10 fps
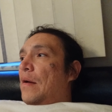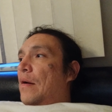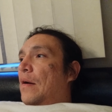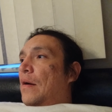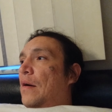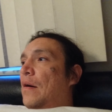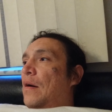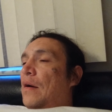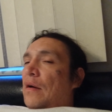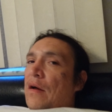Uh,
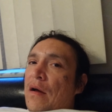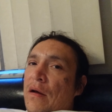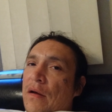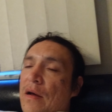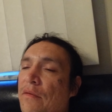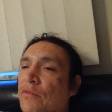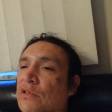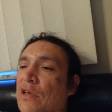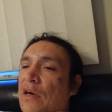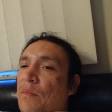uh, we'll
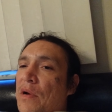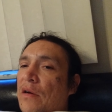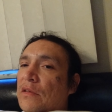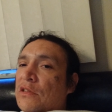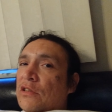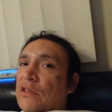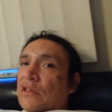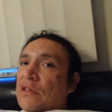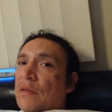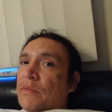talk about a certain
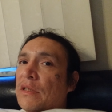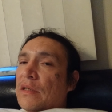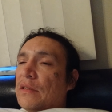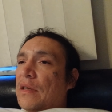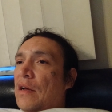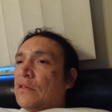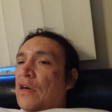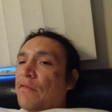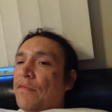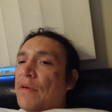subject. I'll
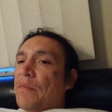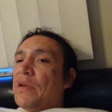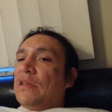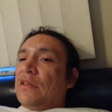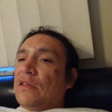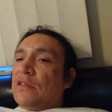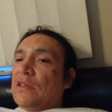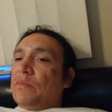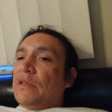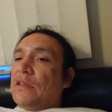talk for five minutes on a
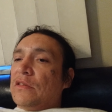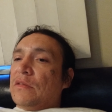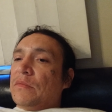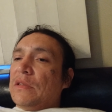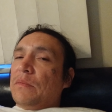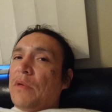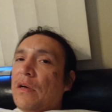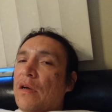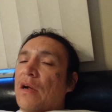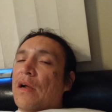subject or something.
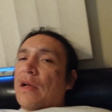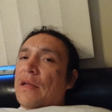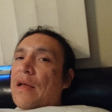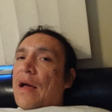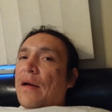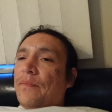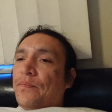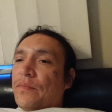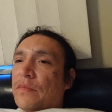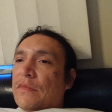But yeah
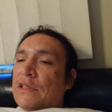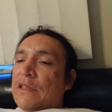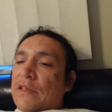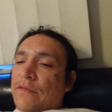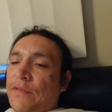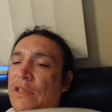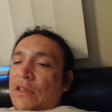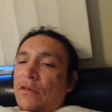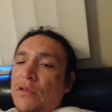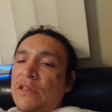this is a
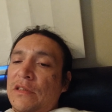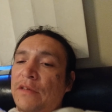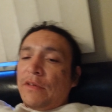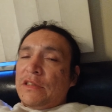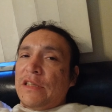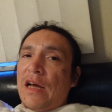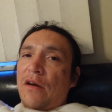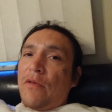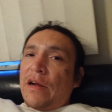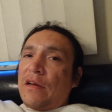video. This is a, a
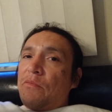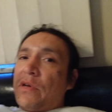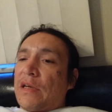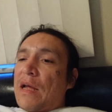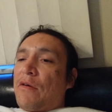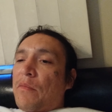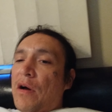channel where I communicate with